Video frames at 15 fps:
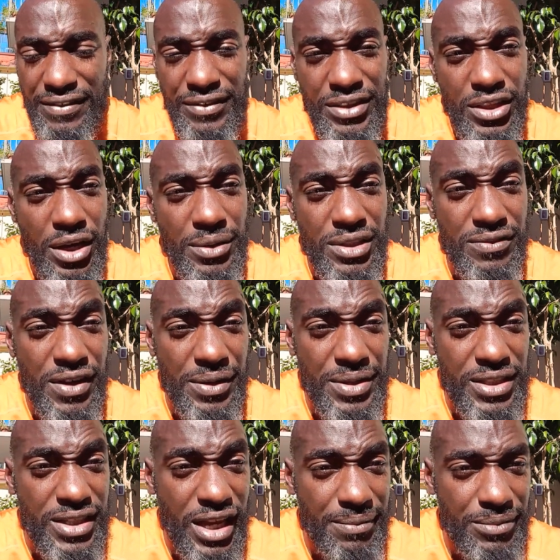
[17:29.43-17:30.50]
even though it's
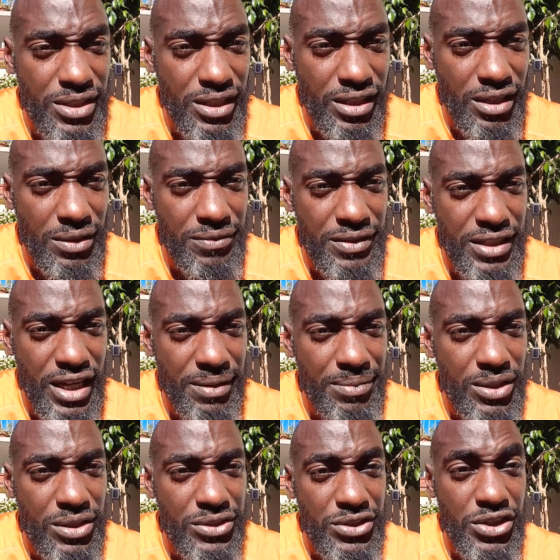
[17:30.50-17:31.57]
very tempting over
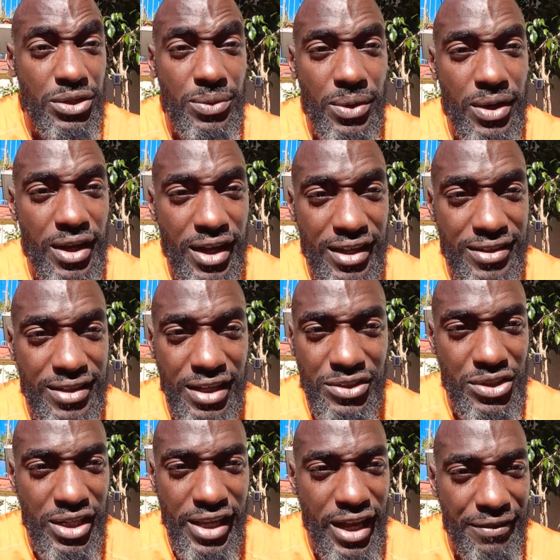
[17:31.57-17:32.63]
there, because you
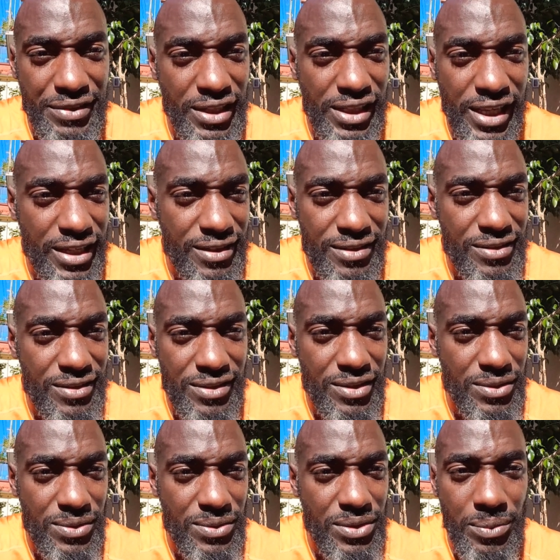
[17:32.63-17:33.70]
essentially have the links
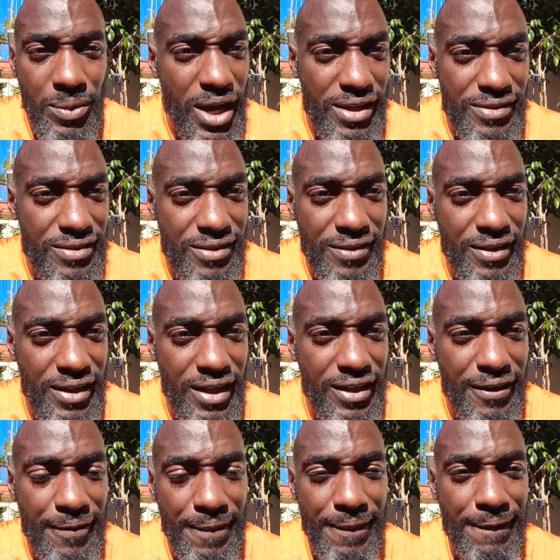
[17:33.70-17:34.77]
to the West,
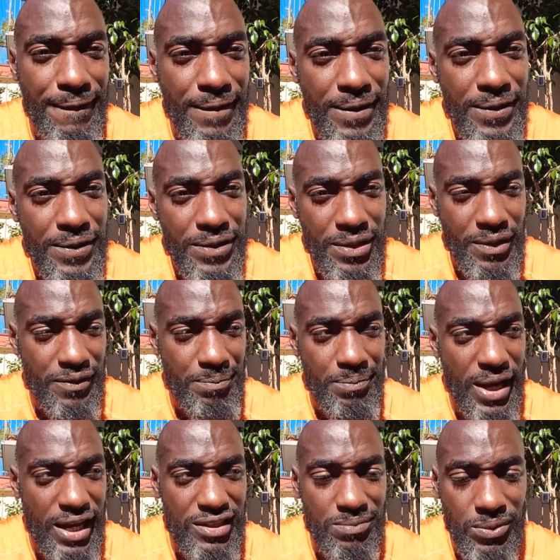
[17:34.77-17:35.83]
okay? You have
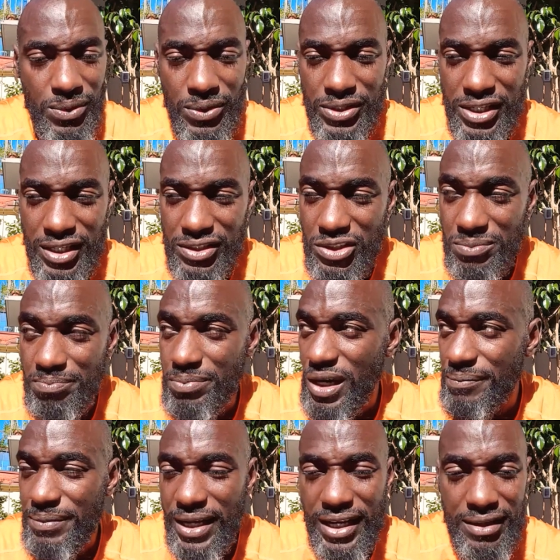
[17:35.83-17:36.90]
a passport, you could just
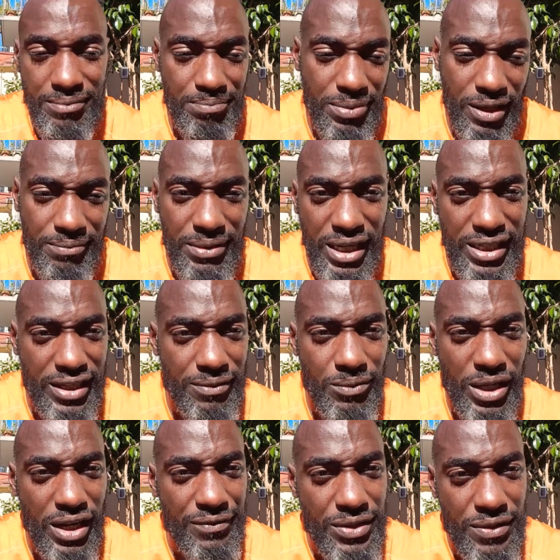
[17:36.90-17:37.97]
pop out and pop
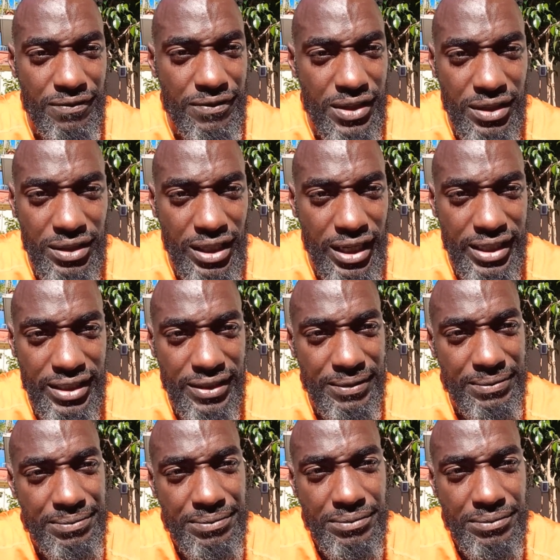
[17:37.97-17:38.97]
back in whenever you feel like.